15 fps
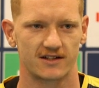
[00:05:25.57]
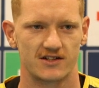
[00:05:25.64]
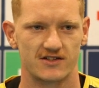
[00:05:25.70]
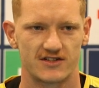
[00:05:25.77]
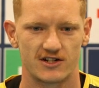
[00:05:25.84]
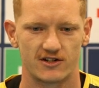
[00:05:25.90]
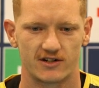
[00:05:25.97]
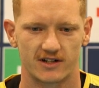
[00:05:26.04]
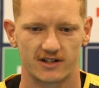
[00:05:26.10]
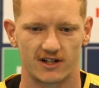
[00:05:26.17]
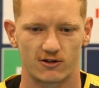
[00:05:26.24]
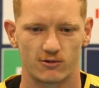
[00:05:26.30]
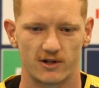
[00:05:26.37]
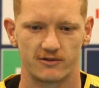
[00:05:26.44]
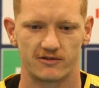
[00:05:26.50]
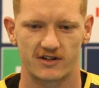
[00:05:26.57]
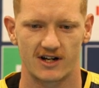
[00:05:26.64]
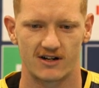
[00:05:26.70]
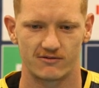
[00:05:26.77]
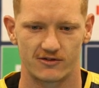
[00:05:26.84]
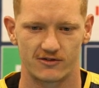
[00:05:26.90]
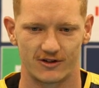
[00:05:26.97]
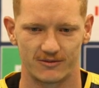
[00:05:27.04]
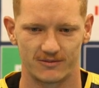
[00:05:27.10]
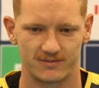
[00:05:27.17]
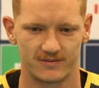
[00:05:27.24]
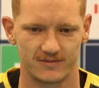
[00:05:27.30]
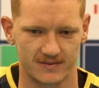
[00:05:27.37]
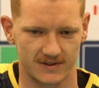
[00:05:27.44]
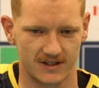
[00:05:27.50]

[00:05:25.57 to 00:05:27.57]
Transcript: considering like where we've come from,